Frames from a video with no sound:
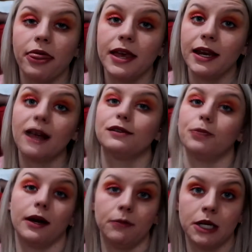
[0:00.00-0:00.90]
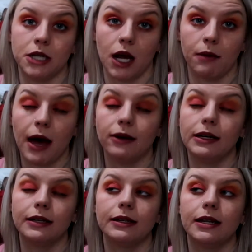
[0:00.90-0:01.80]
The next book I'm going to talk about
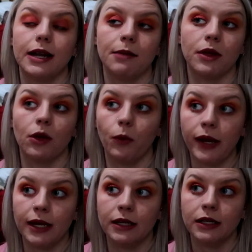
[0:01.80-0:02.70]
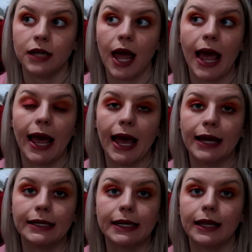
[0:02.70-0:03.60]
is The Name of the Wind,
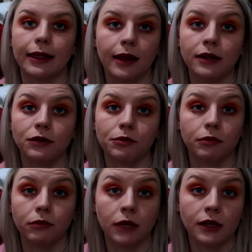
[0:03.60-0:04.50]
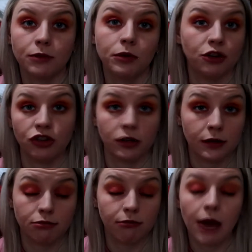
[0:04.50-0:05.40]
and this was
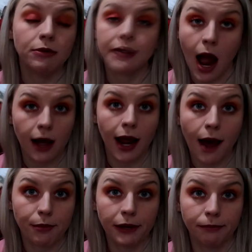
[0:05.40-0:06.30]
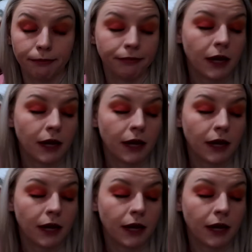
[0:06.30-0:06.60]
just, it was not going to happen.